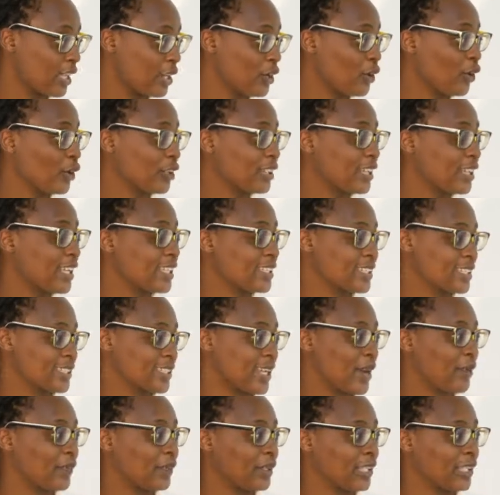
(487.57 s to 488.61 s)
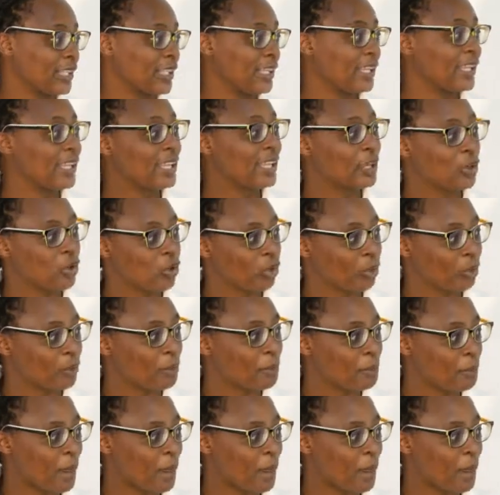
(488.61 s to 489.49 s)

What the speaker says: and not necessarily legal